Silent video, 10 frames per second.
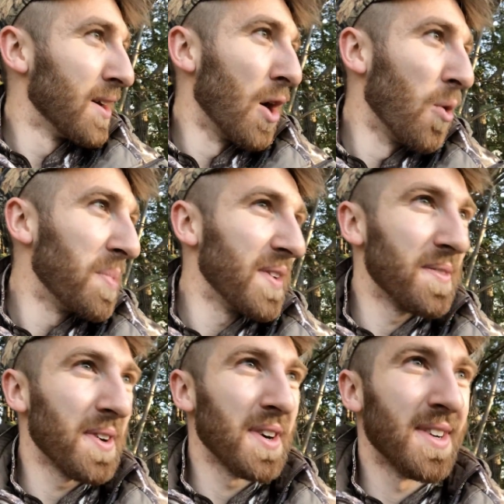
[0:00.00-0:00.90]
hoping
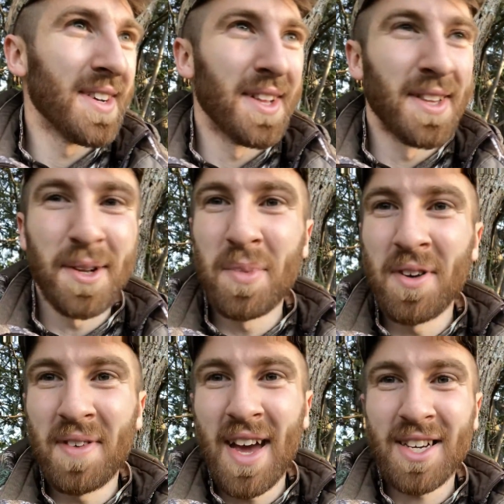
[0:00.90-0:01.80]
for a little bit
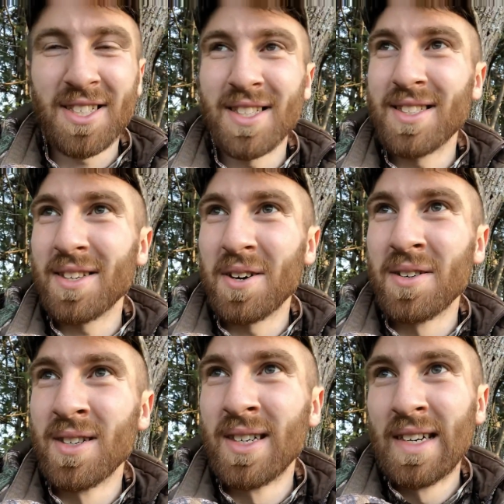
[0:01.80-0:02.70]
of action, so
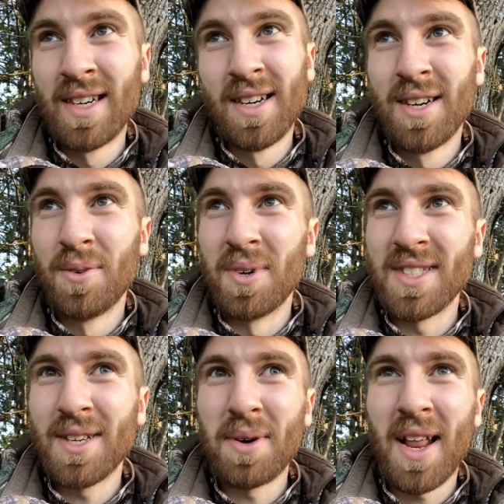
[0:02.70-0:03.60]
we'll
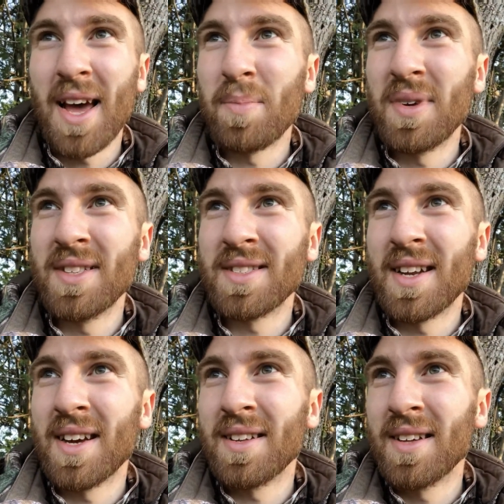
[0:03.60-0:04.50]
see what happens, and
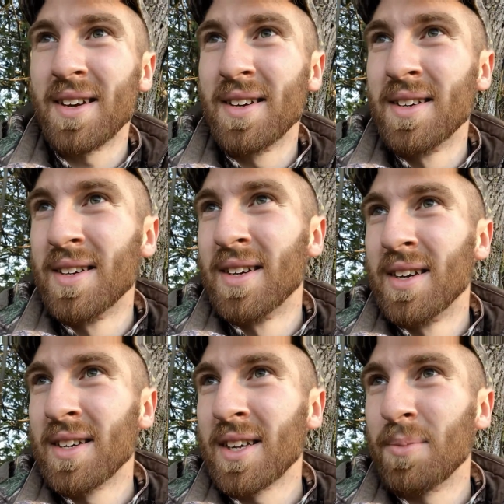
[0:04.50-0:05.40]
I'll
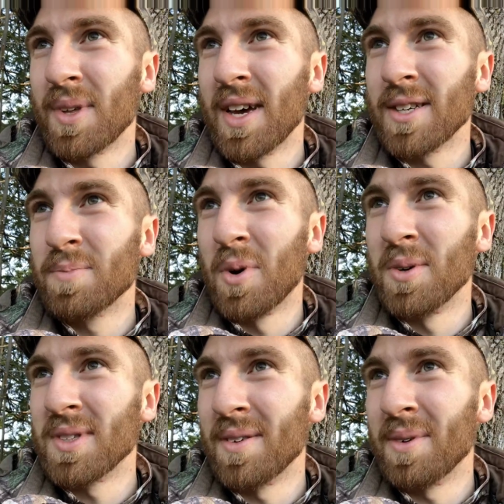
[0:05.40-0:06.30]
keep you guys
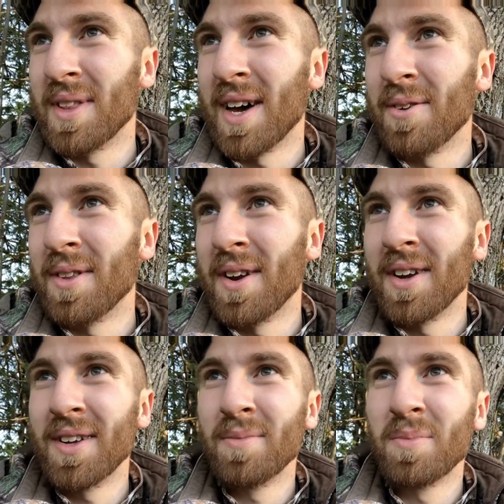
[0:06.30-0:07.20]
posted with how the
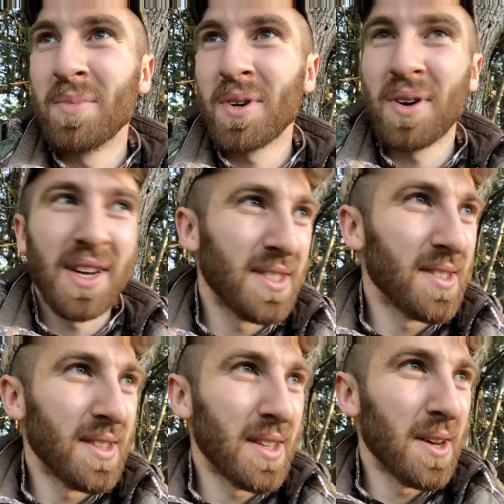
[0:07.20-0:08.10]
night
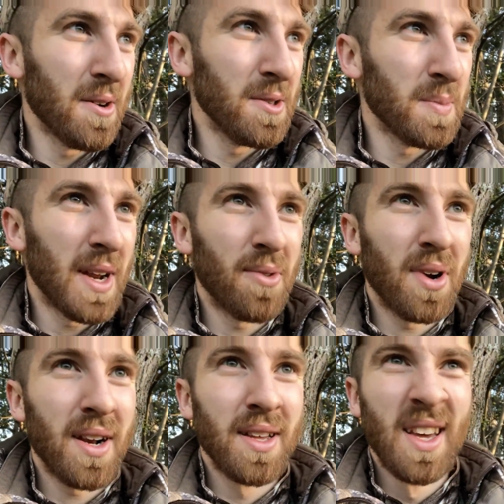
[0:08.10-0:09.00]
progresses and goes. But I
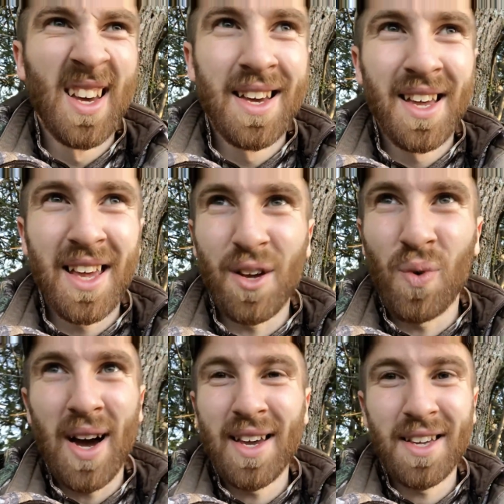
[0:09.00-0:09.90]
want to get
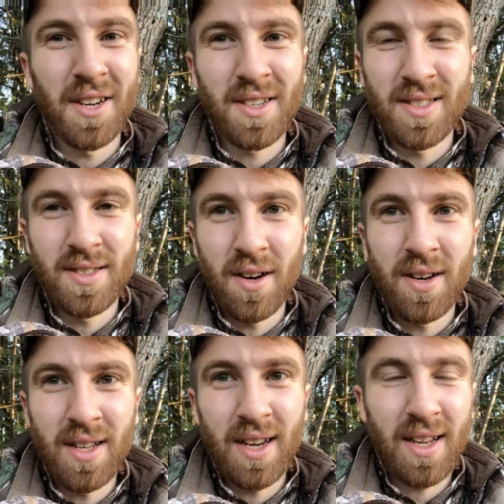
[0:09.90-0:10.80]
quiet here because it's already
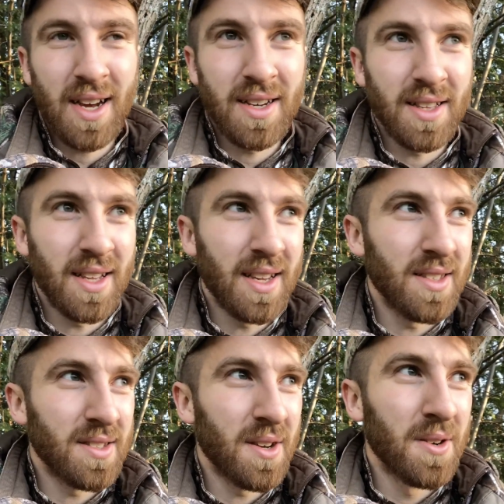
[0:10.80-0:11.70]
getting kind of late,
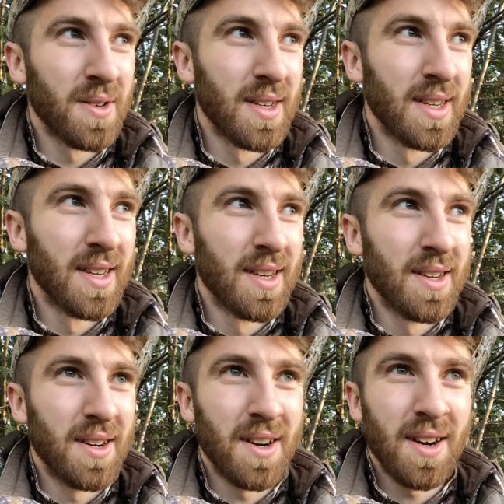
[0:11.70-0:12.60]
so
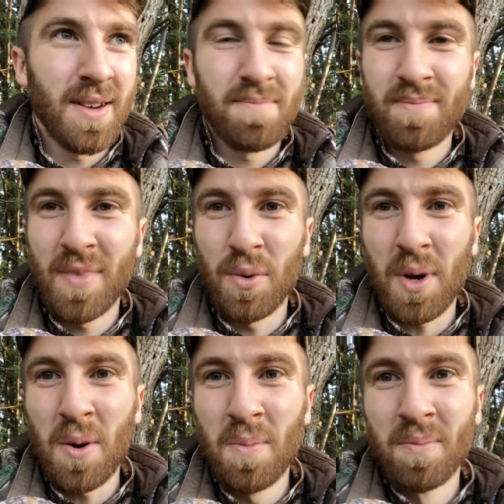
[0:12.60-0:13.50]
alright, here we go.